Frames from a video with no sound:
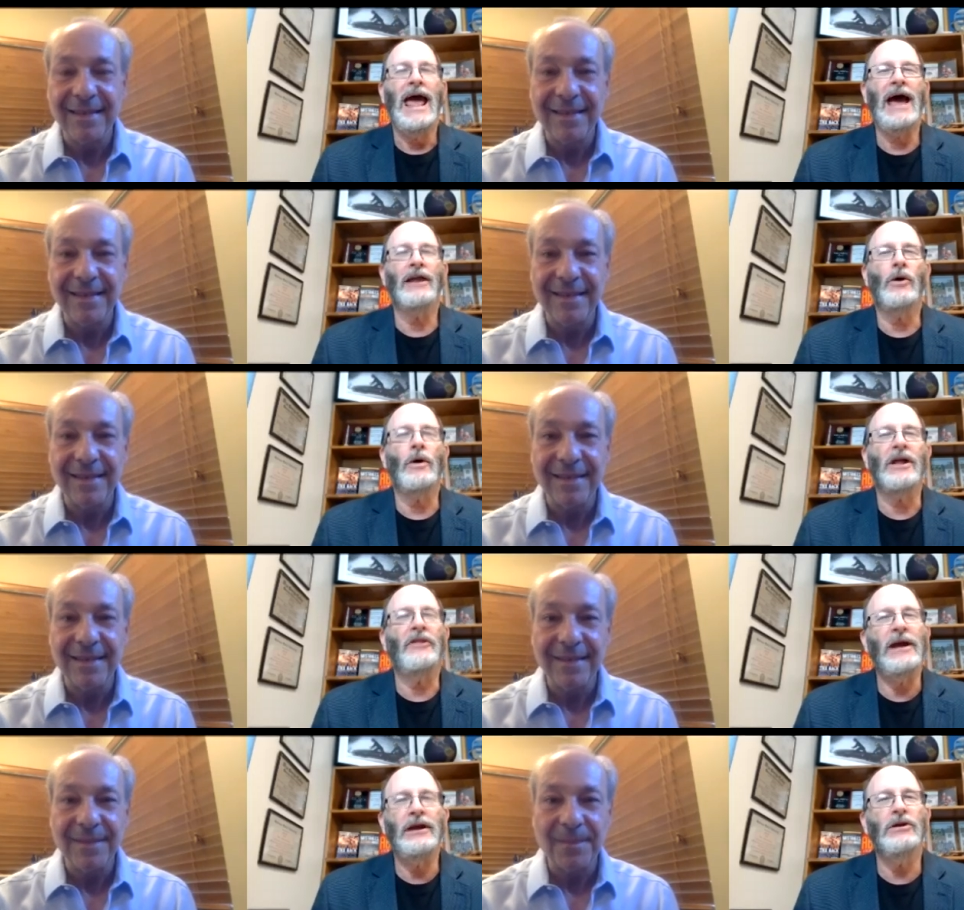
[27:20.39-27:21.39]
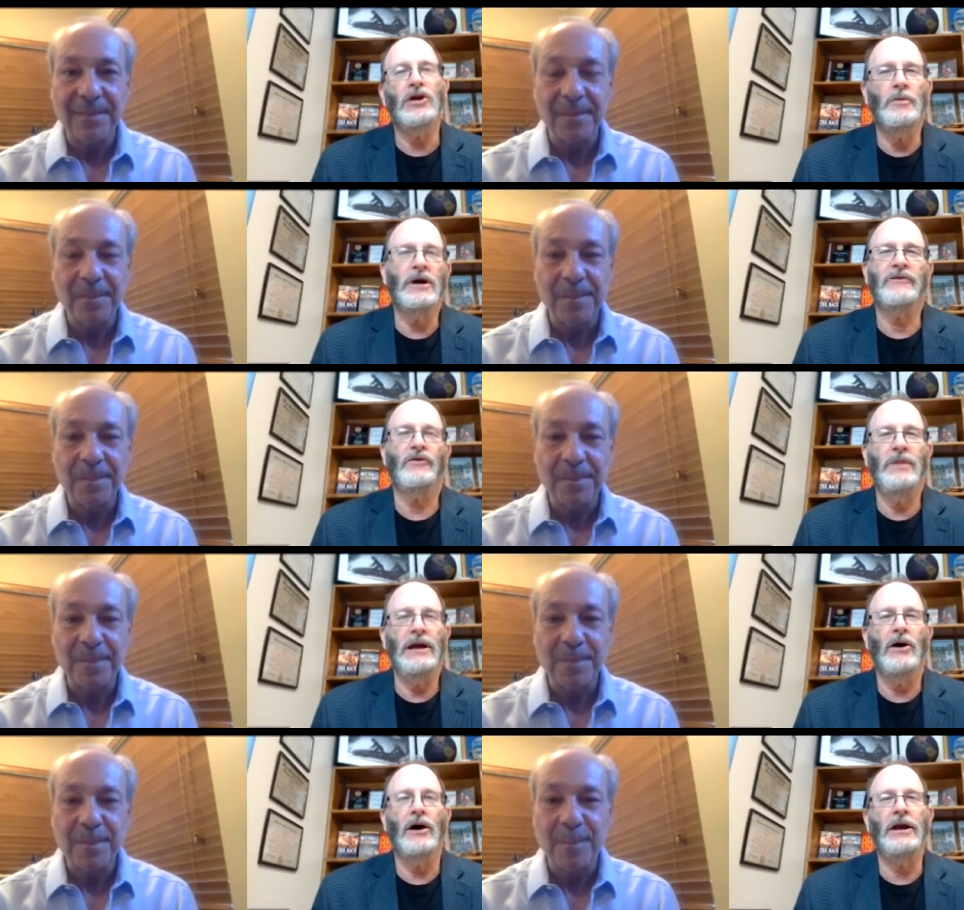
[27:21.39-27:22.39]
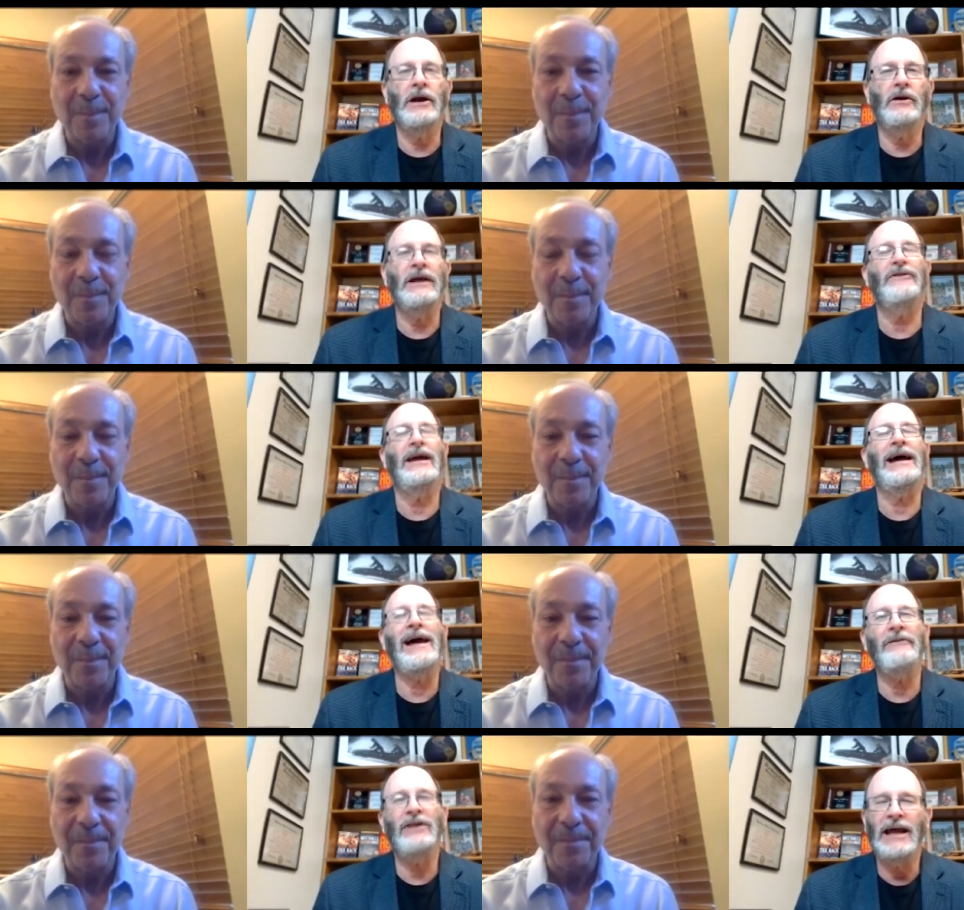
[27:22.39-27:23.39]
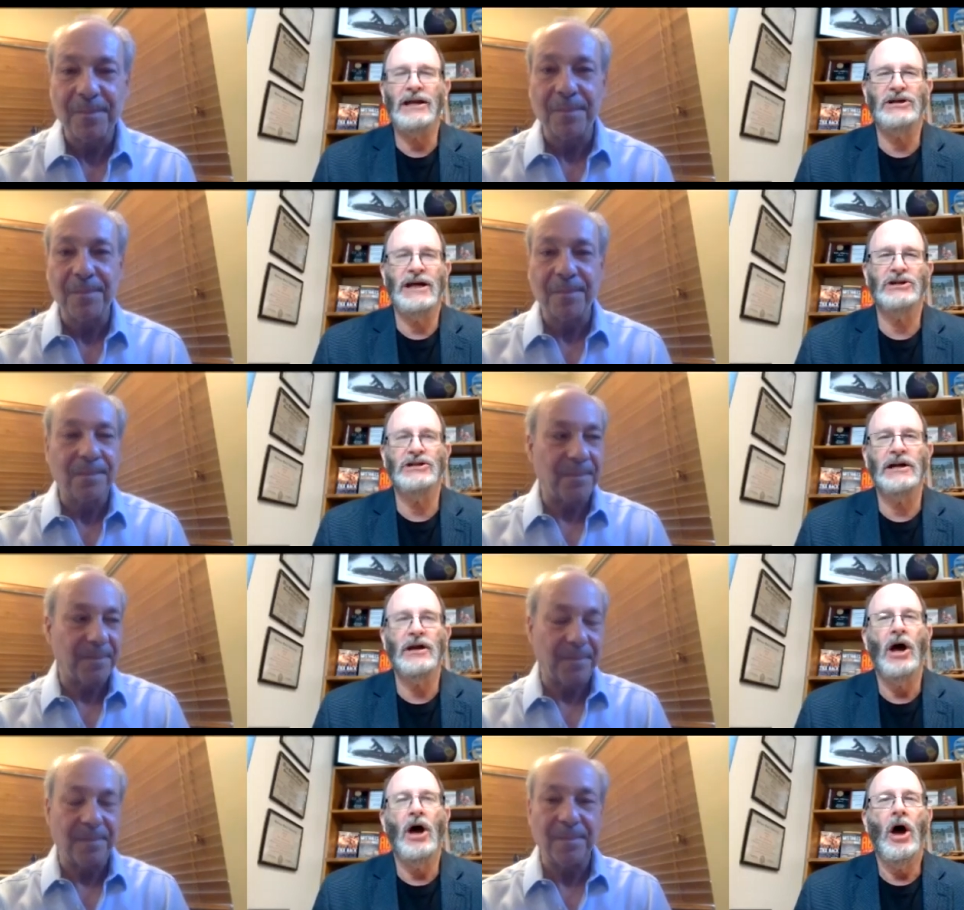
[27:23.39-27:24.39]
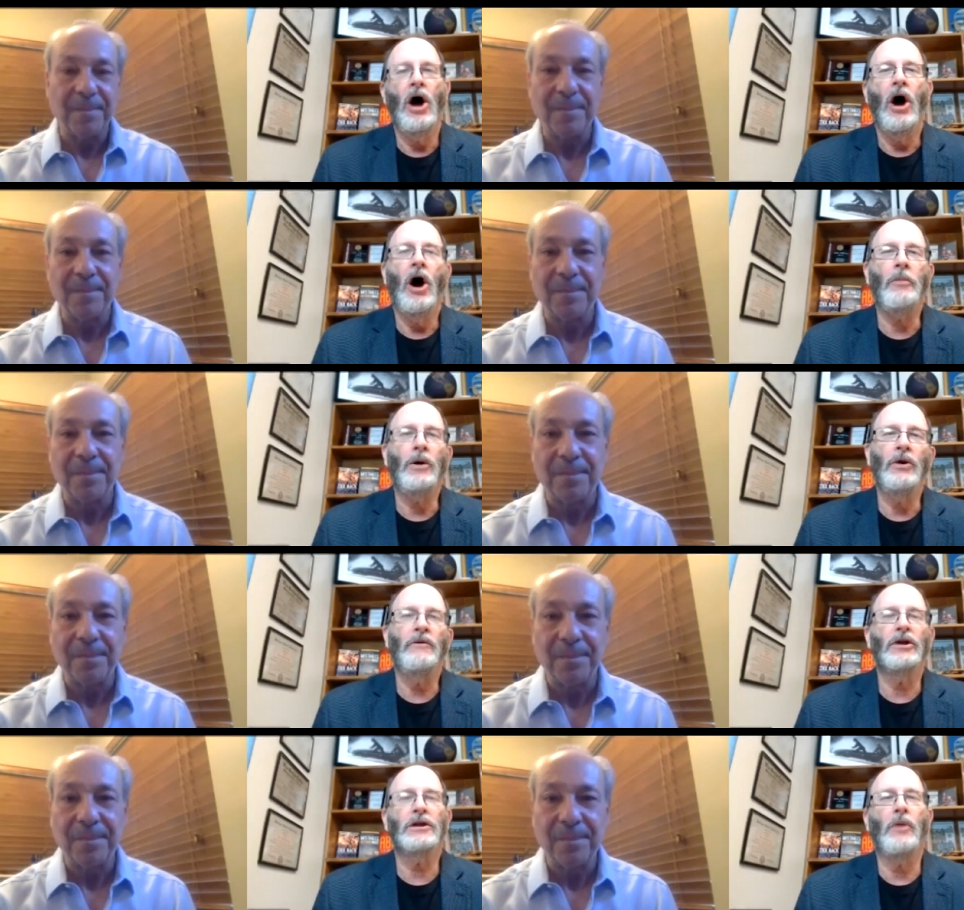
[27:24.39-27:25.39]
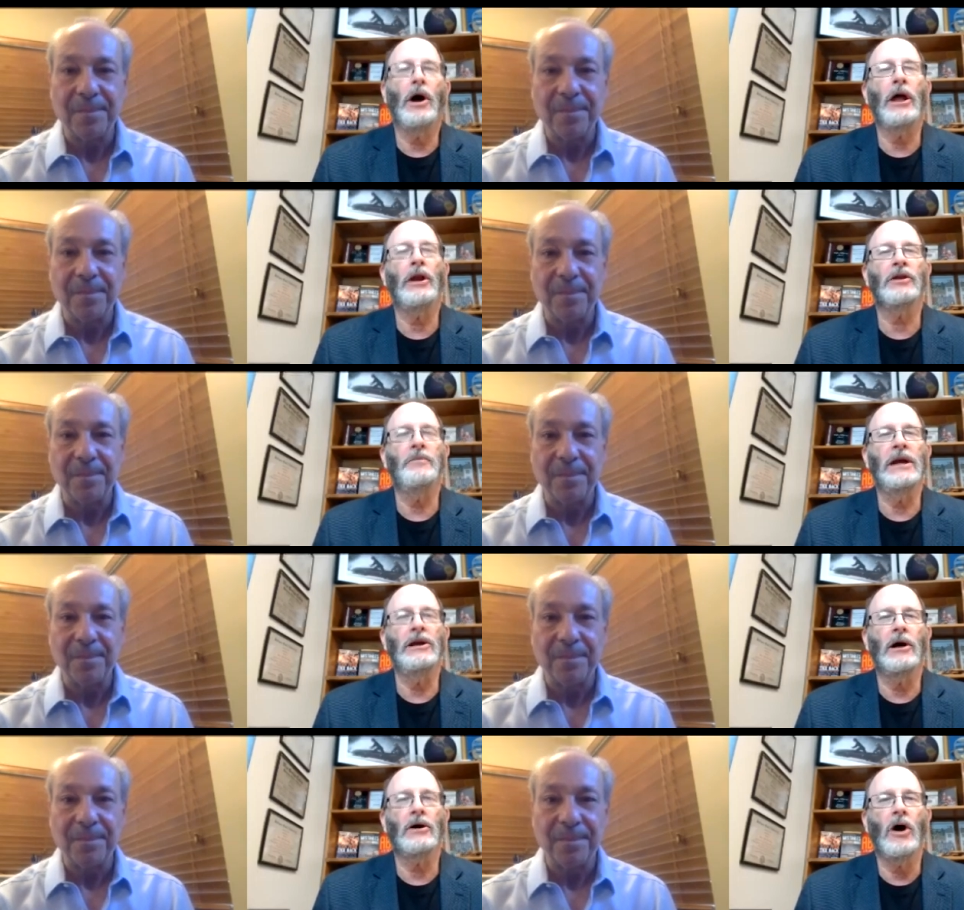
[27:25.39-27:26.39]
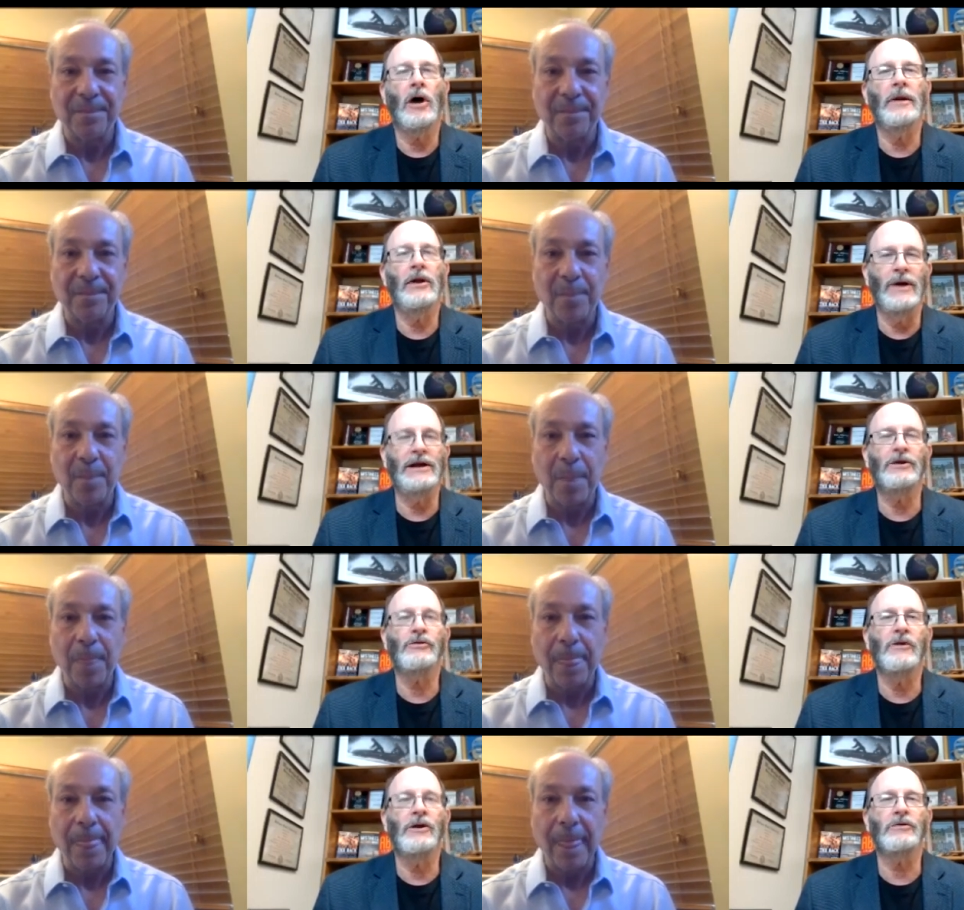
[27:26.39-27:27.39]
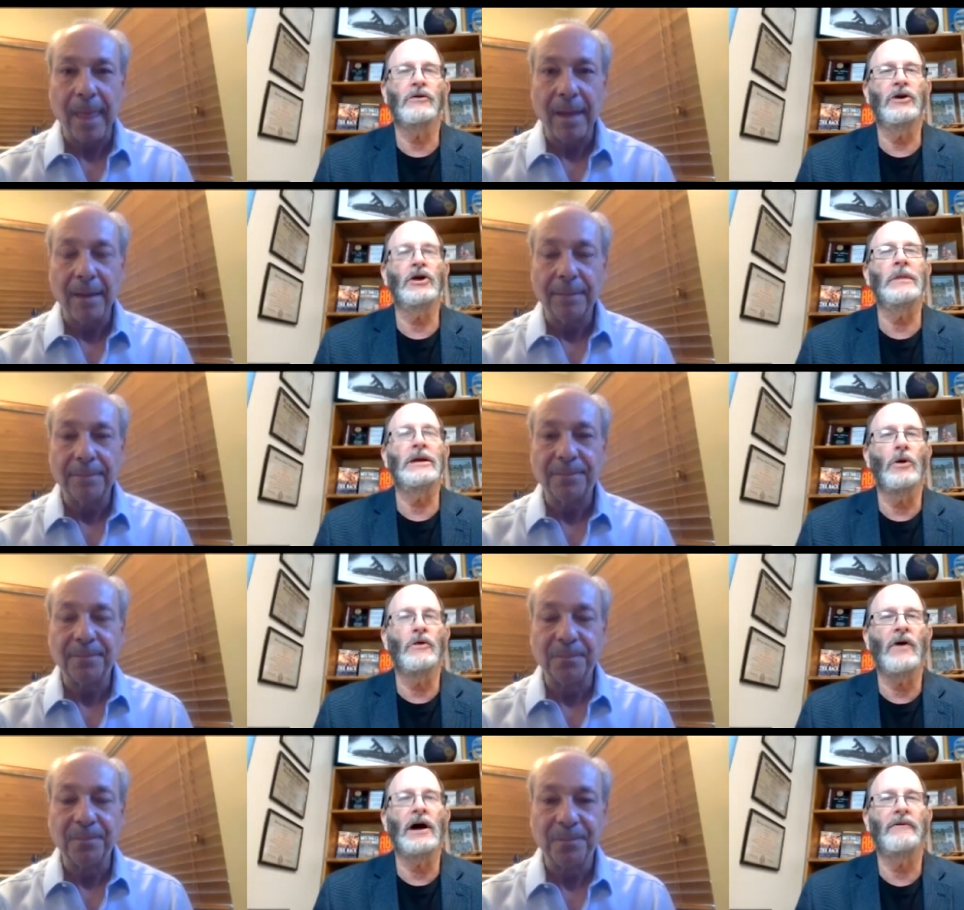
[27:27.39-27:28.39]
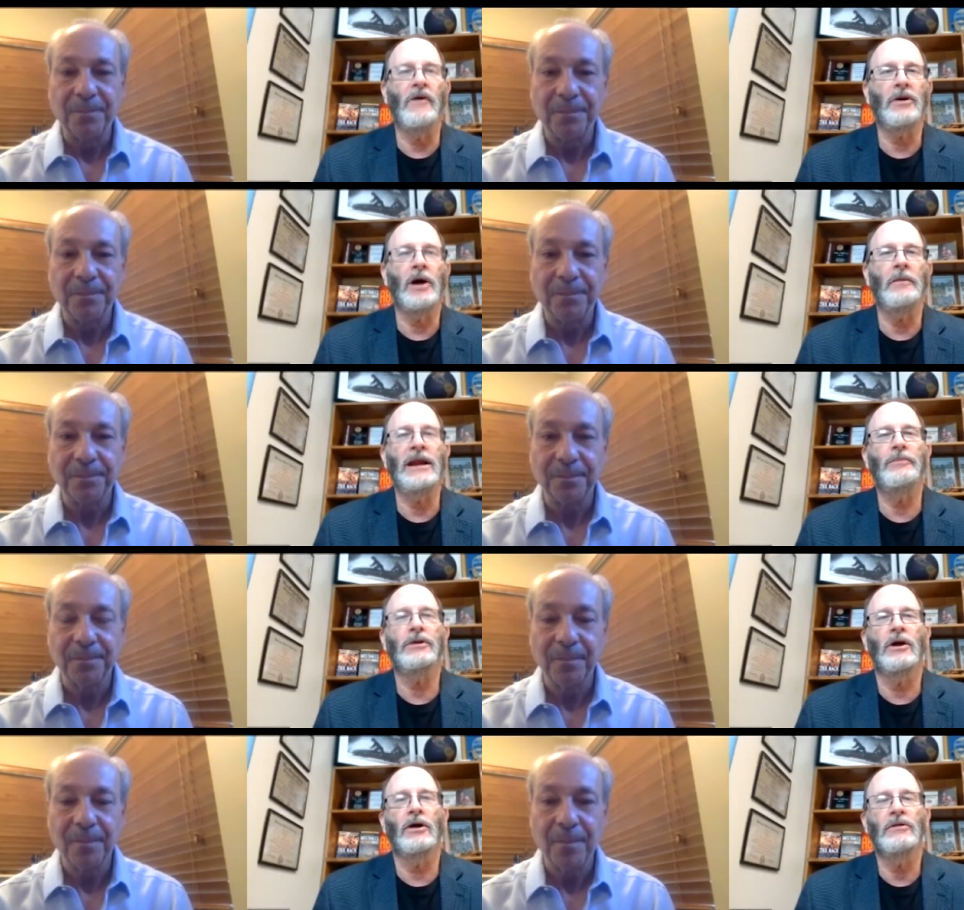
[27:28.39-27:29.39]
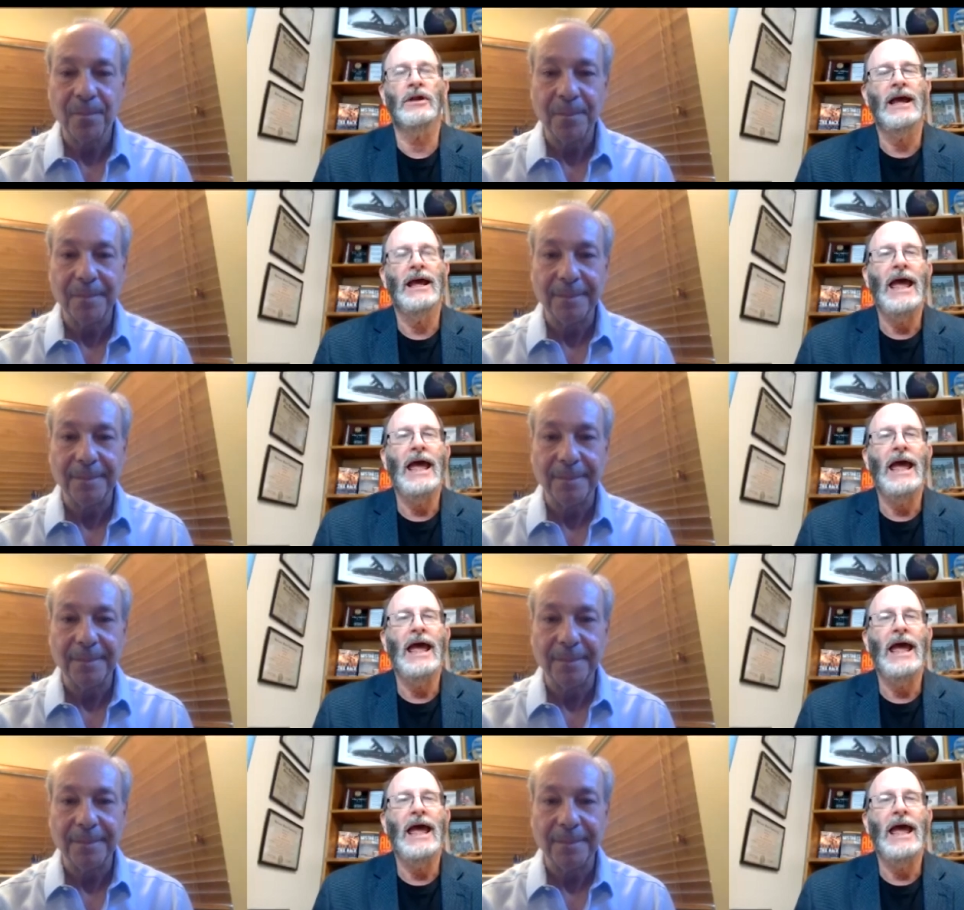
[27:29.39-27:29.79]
Speaker 1: As always, I thank you so much for being on here. If you ha- haven't had a chance yet, hop on over to spotlightonspeaking.com and register there so that you can be notified of upcoming episodes.